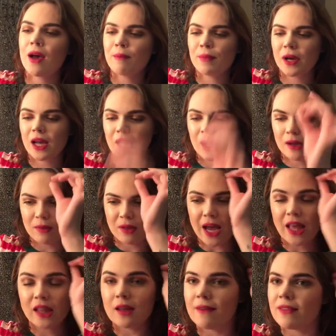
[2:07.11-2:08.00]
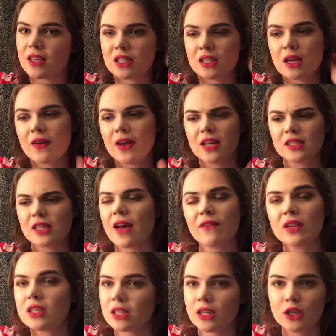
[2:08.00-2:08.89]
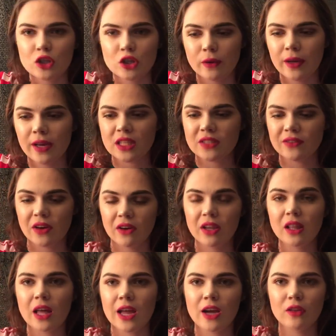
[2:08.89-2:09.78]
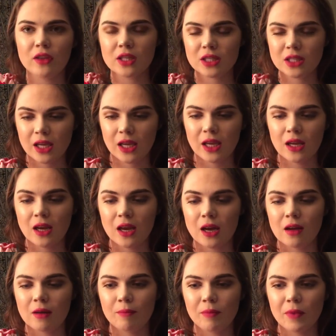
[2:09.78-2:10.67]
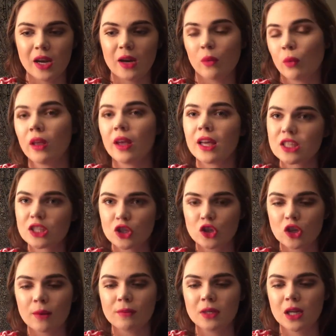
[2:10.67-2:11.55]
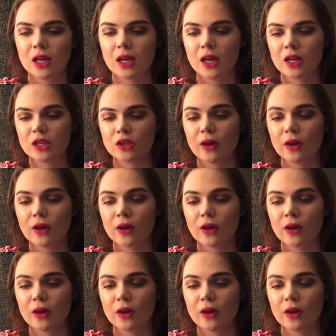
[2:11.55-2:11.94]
But I love this. So it doesn't have a scent to it. It's very light on the skin, and it really gets the job done.